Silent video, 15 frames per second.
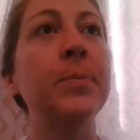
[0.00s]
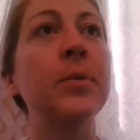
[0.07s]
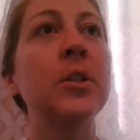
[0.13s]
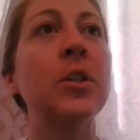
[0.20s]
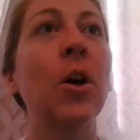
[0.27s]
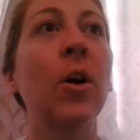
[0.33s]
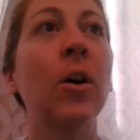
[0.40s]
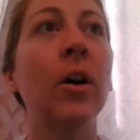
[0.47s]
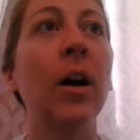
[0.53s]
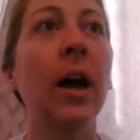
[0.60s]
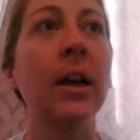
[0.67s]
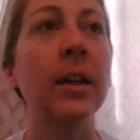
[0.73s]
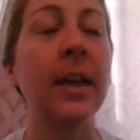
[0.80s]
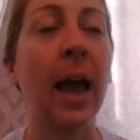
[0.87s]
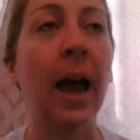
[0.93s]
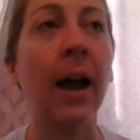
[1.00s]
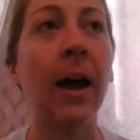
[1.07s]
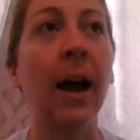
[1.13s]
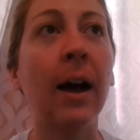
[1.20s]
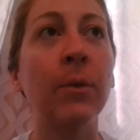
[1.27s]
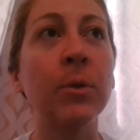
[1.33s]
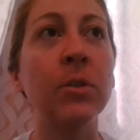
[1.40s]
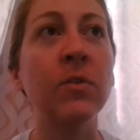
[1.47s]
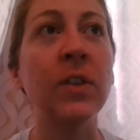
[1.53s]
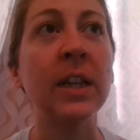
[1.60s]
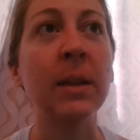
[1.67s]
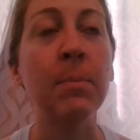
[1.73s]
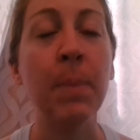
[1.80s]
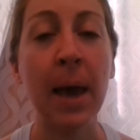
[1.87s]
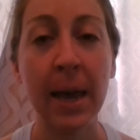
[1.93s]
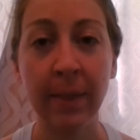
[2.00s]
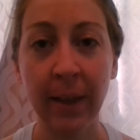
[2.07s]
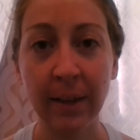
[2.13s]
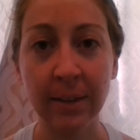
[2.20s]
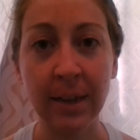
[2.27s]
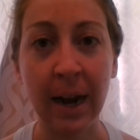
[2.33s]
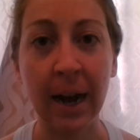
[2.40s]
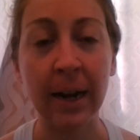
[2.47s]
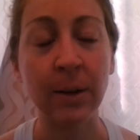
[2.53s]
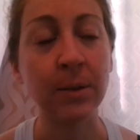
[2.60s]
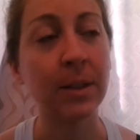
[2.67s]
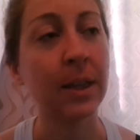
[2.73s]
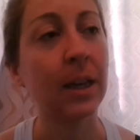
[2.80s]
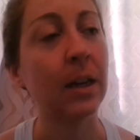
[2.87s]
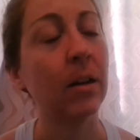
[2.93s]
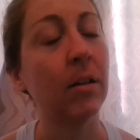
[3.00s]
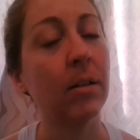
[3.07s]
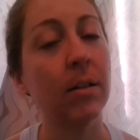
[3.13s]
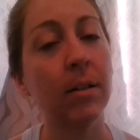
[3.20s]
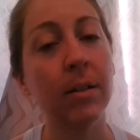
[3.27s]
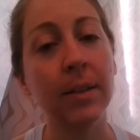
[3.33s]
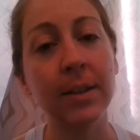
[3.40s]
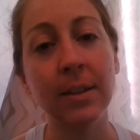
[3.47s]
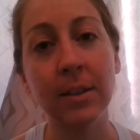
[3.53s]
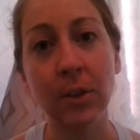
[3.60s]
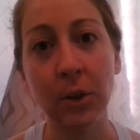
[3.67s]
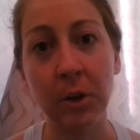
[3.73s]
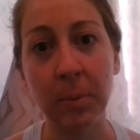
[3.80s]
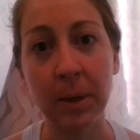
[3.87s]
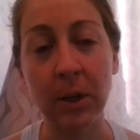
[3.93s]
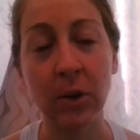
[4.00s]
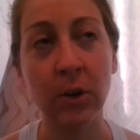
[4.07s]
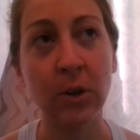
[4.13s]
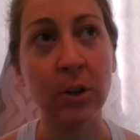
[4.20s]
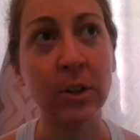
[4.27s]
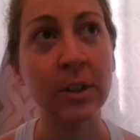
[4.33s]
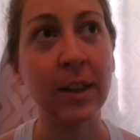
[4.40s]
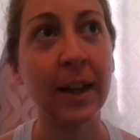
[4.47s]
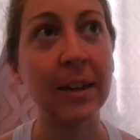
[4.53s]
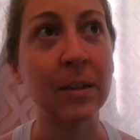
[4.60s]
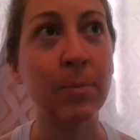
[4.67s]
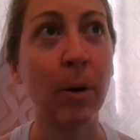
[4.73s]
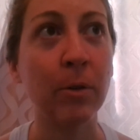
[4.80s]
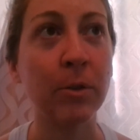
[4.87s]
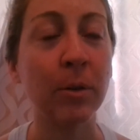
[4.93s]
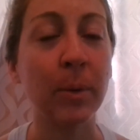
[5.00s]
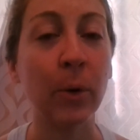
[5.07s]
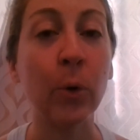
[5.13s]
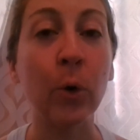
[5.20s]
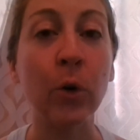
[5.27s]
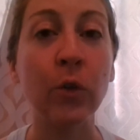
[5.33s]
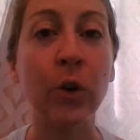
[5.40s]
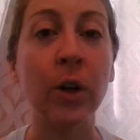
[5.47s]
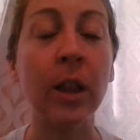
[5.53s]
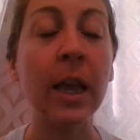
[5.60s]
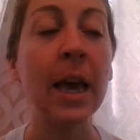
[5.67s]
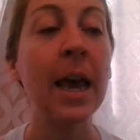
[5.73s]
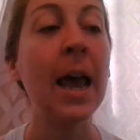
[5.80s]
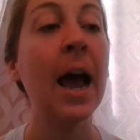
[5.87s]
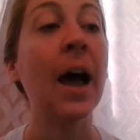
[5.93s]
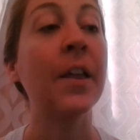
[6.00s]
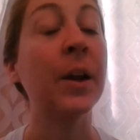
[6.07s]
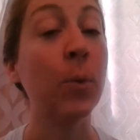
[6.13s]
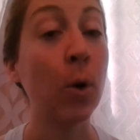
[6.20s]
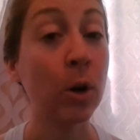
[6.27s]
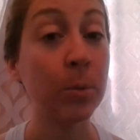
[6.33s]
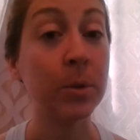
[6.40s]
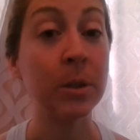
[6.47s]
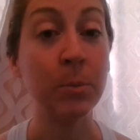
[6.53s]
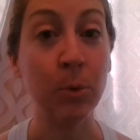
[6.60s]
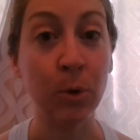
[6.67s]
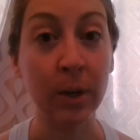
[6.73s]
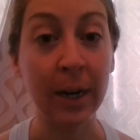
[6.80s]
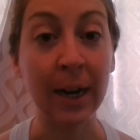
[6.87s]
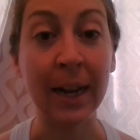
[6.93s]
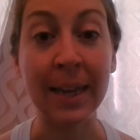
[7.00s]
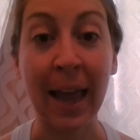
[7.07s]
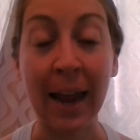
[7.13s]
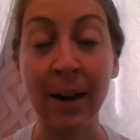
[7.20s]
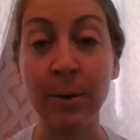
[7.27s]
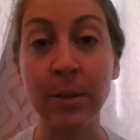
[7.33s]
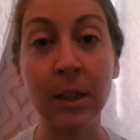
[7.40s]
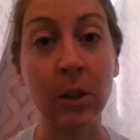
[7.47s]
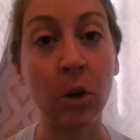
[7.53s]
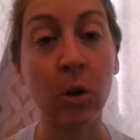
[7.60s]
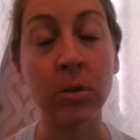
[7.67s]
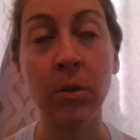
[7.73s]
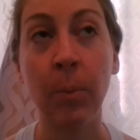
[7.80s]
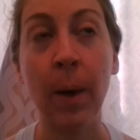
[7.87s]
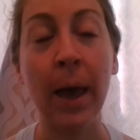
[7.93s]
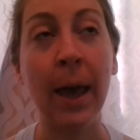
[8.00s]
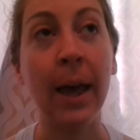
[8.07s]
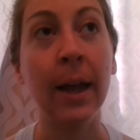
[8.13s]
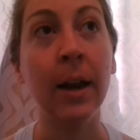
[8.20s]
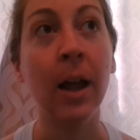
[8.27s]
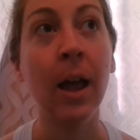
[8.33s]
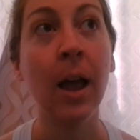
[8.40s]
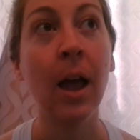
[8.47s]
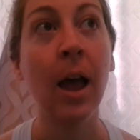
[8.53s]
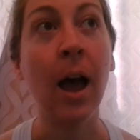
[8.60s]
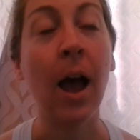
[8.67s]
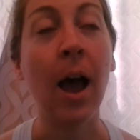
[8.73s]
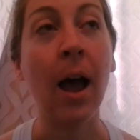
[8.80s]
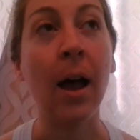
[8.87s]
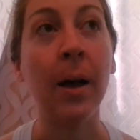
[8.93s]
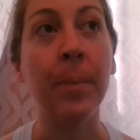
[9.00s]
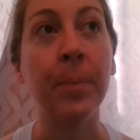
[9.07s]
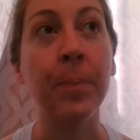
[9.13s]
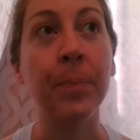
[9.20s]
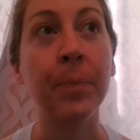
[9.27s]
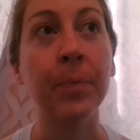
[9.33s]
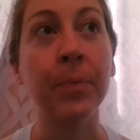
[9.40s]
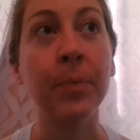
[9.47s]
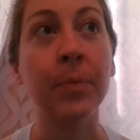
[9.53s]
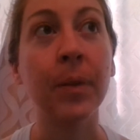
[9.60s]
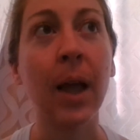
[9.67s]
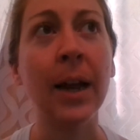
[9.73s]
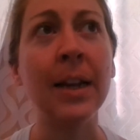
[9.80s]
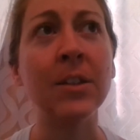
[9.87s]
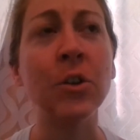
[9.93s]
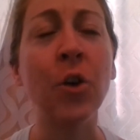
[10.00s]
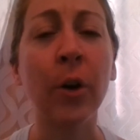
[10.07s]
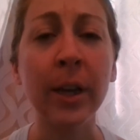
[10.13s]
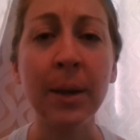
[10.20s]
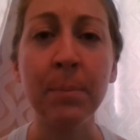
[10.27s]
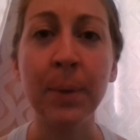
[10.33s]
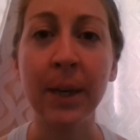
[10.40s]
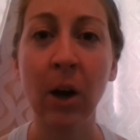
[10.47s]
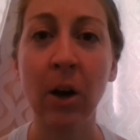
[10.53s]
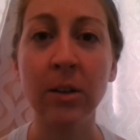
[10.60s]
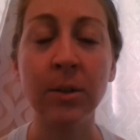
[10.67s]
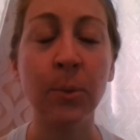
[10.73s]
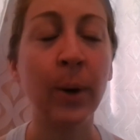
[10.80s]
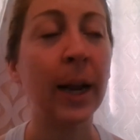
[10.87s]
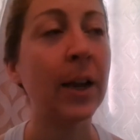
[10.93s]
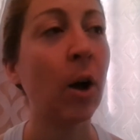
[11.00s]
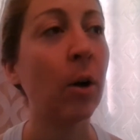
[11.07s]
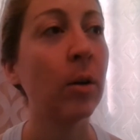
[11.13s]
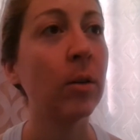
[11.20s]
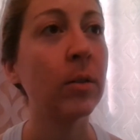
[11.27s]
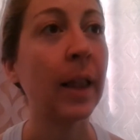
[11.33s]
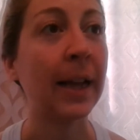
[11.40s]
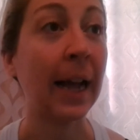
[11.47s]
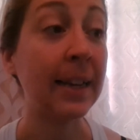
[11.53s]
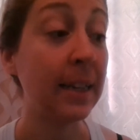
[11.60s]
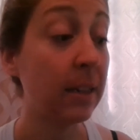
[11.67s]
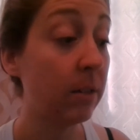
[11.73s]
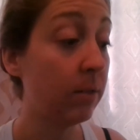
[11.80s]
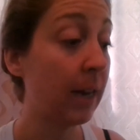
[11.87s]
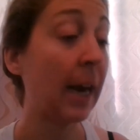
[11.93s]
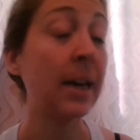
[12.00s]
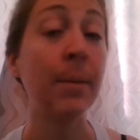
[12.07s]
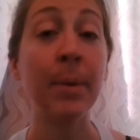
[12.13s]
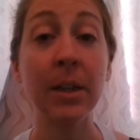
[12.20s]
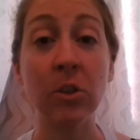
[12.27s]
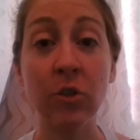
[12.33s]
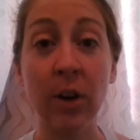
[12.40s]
So yeah, I was feeling pain last night and I was thinking, oh, this isn't going to be good, like tomorrow's going to be awful. And I woke up this morning and again I was in loads of pain. And it's annoying because when I got, like I did dynamic